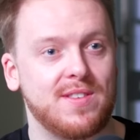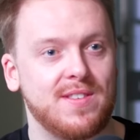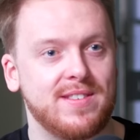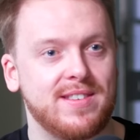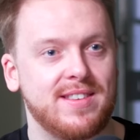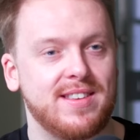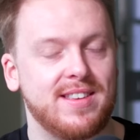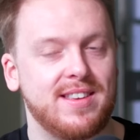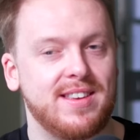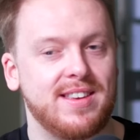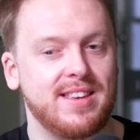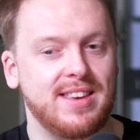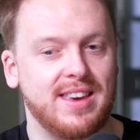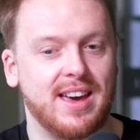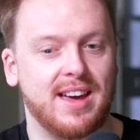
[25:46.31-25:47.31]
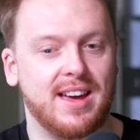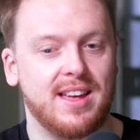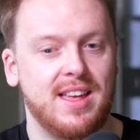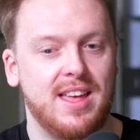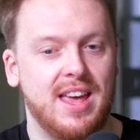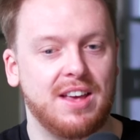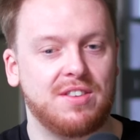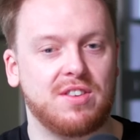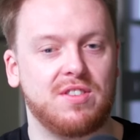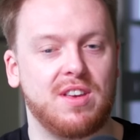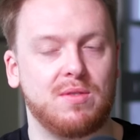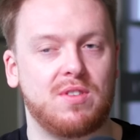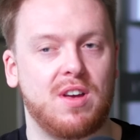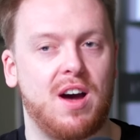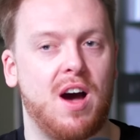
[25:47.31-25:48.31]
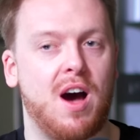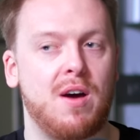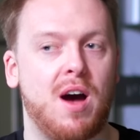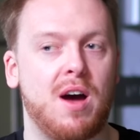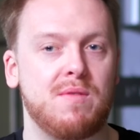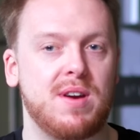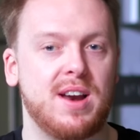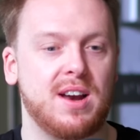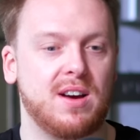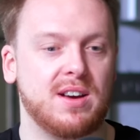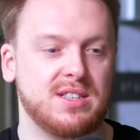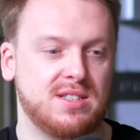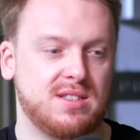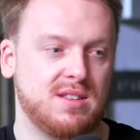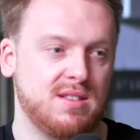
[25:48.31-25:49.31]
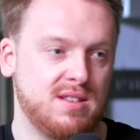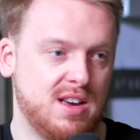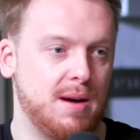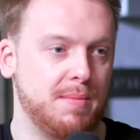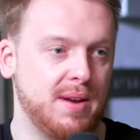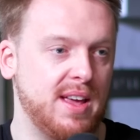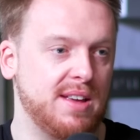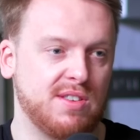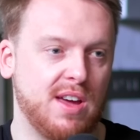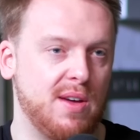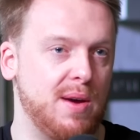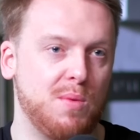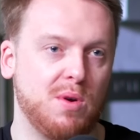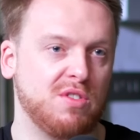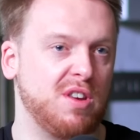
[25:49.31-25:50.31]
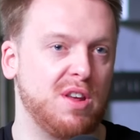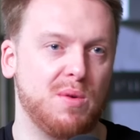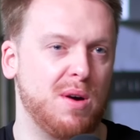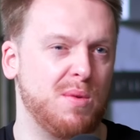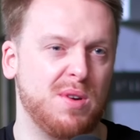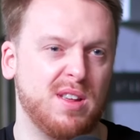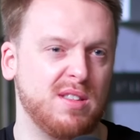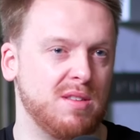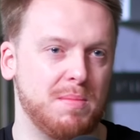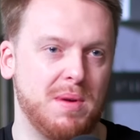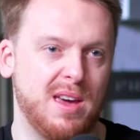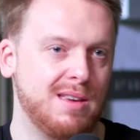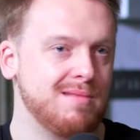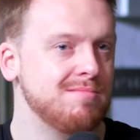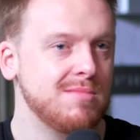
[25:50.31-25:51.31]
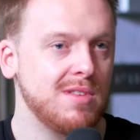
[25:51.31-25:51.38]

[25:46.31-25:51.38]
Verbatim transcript: Yeah, yeah, it's because it was. I, I realized a couple of years ago it wasn't who I wanted to be.